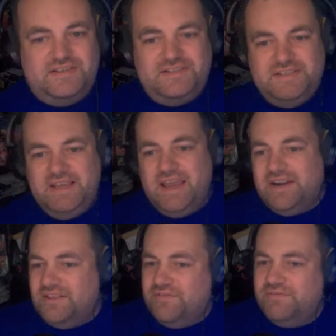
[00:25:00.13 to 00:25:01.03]
this is the
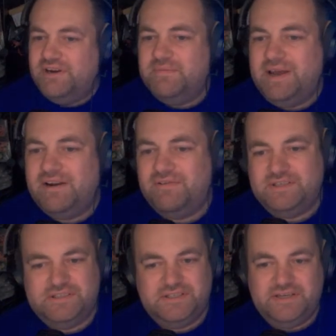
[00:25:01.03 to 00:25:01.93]
end of the final battle,
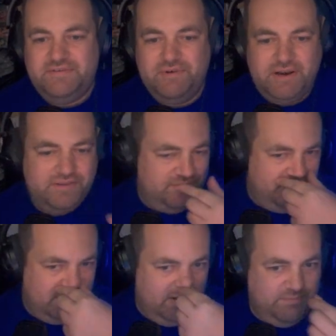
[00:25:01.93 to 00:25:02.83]
which he went through
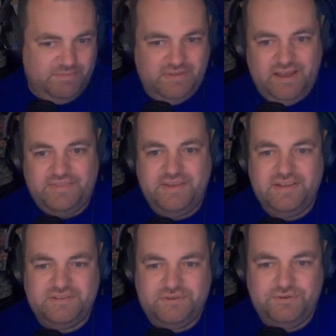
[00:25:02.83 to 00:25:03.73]
a couple, I
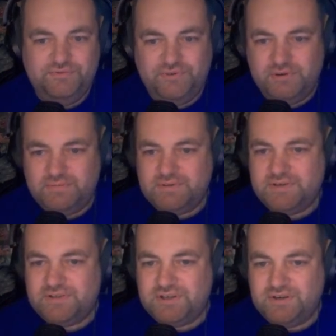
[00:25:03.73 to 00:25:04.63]
think 2 forms
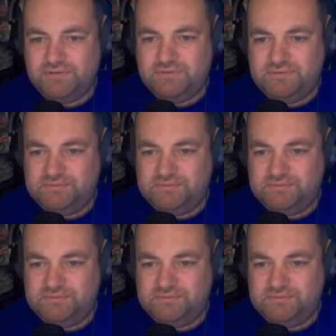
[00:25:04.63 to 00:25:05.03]
or so.